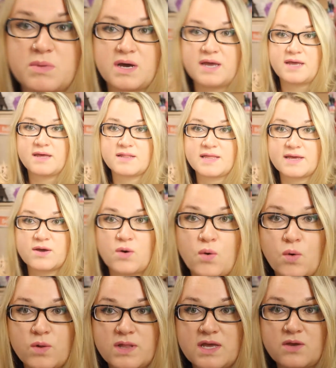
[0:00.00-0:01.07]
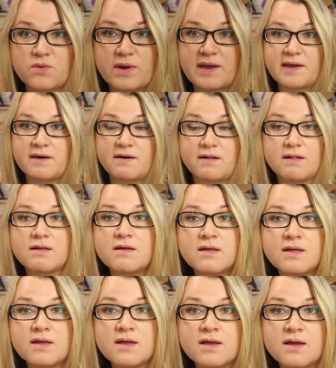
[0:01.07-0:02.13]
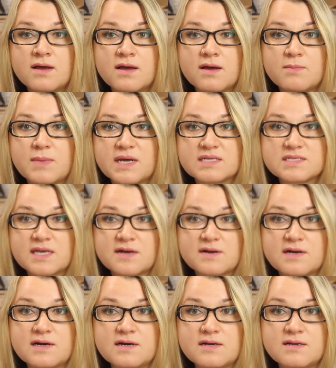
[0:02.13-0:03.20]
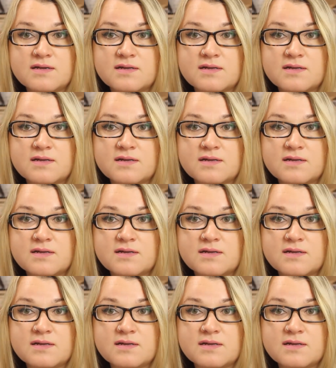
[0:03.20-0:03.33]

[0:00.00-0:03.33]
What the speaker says: my, like, holy grail mascara.